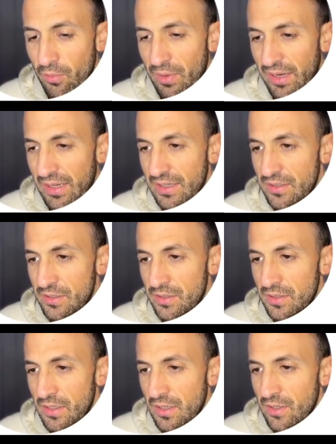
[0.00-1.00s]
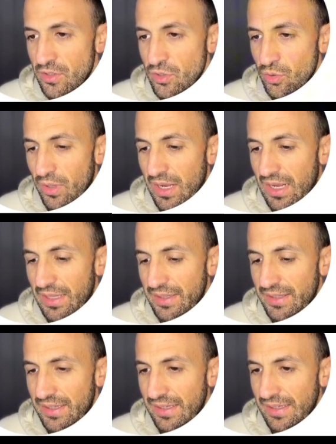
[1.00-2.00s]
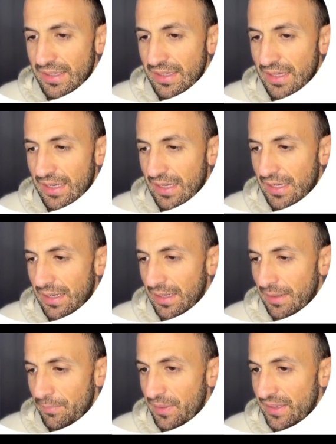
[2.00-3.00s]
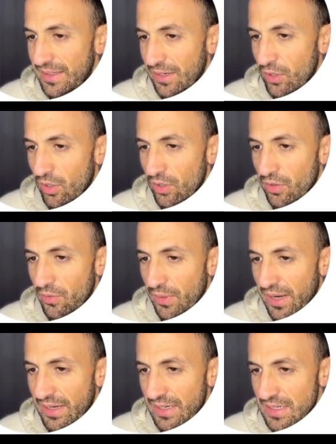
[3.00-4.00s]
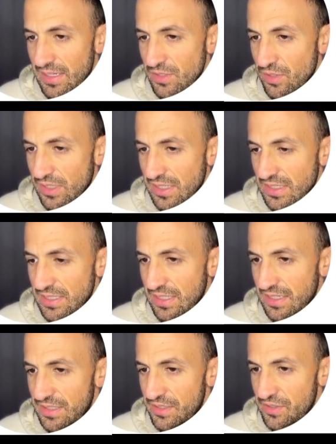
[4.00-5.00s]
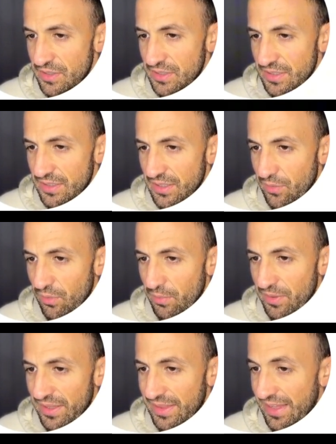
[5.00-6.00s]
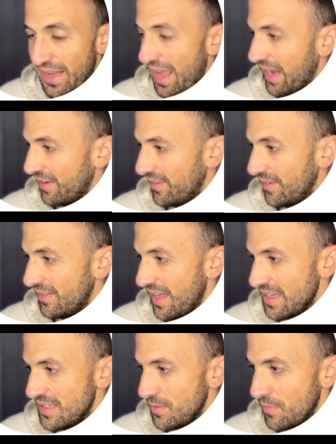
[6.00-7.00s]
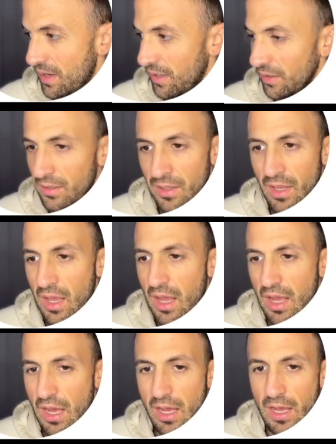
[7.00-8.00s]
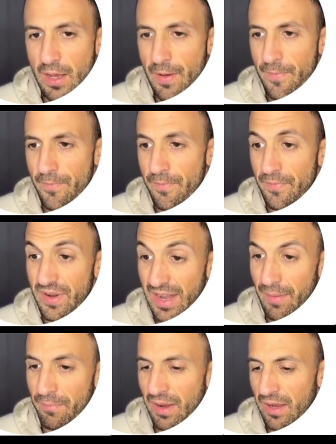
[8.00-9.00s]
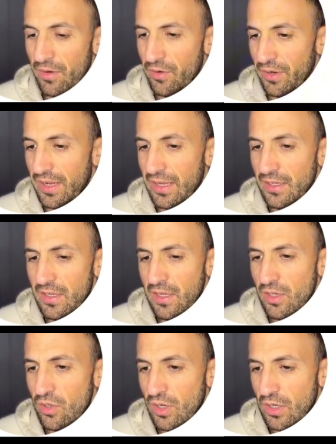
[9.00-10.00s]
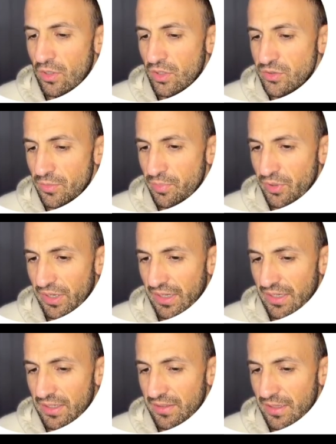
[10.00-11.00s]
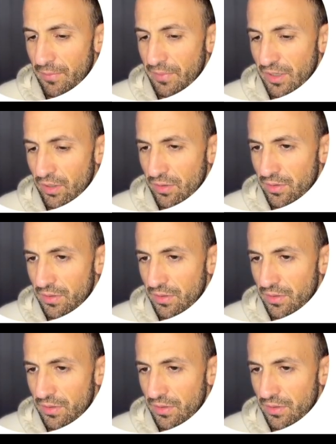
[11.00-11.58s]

back here, to add the pick the color, right? As you can see here, it will be the hexadecimal number. Okay, you can also put it here down below,